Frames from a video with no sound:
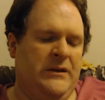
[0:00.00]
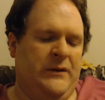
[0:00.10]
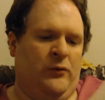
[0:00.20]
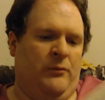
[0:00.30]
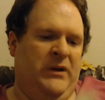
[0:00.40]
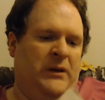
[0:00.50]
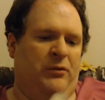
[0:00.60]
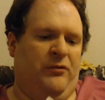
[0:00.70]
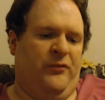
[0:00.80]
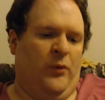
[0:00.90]
It would be
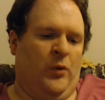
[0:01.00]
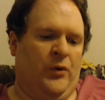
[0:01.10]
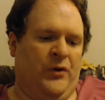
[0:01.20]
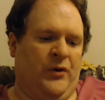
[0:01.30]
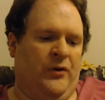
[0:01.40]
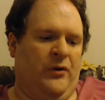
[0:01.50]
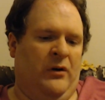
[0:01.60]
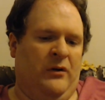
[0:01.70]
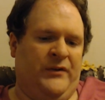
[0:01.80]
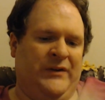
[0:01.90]
before
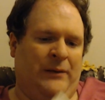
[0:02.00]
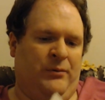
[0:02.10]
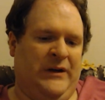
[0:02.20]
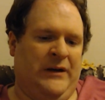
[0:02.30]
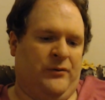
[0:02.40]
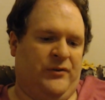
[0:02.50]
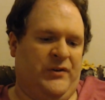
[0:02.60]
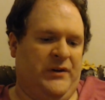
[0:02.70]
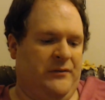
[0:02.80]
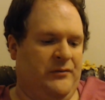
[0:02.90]
all the tabernacle
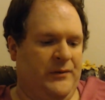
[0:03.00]
stuff.